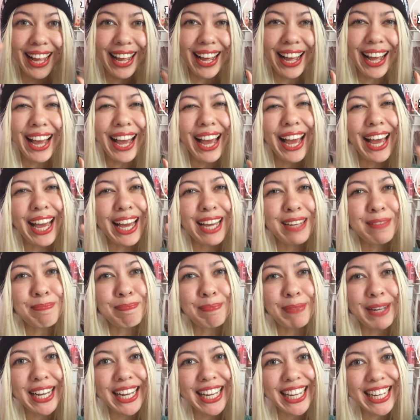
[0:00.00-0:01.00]
Hey
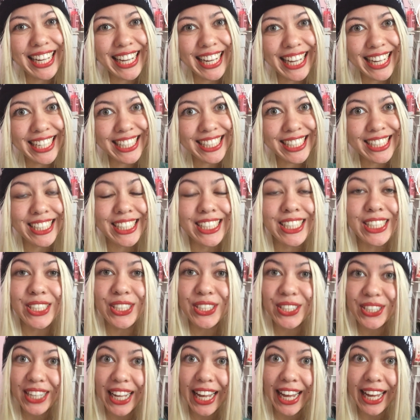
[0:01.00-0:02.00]
puddings!
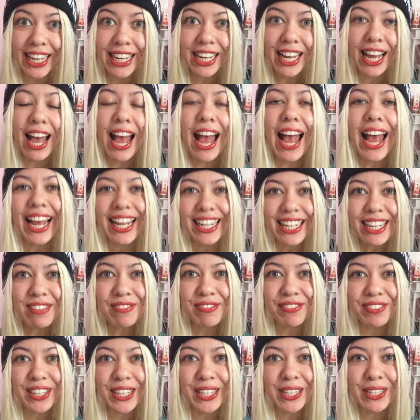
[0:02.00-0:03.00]
Today, at
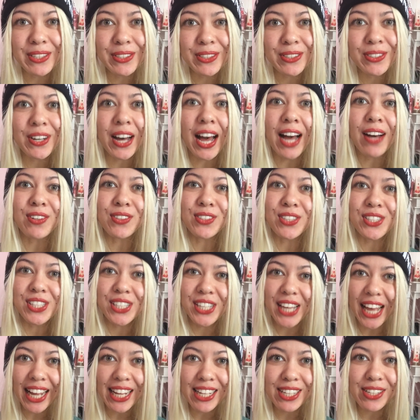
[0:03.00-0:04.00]
the video, I'll
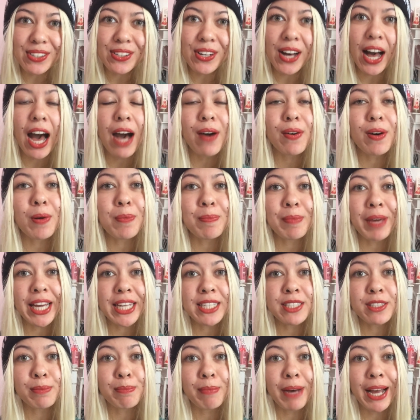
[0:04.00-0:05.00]
tell you how I
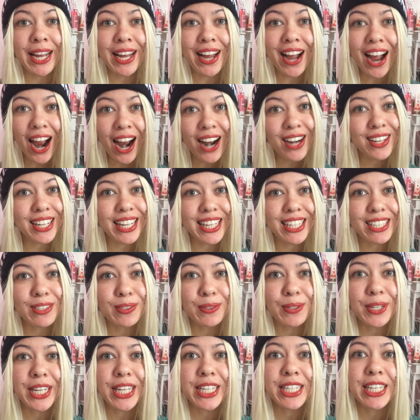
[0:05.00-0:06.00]
made my Harley
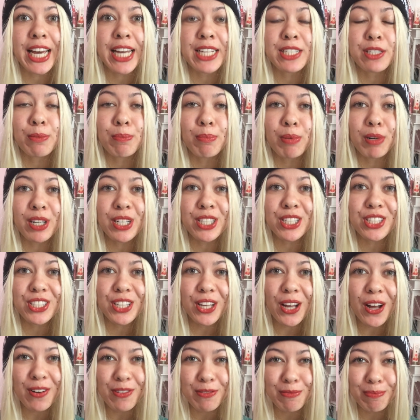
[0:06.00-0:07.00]
Quinn at Birds
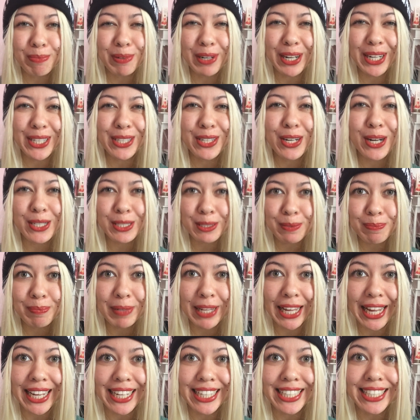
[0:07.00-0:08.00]
of Prey
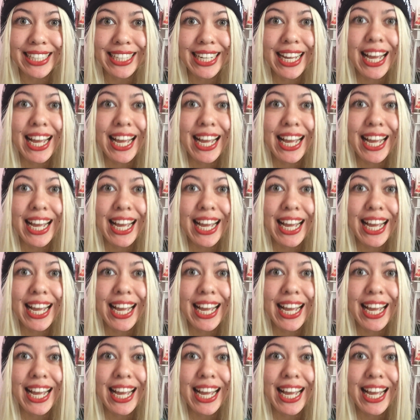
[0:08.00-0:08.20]
cosplay.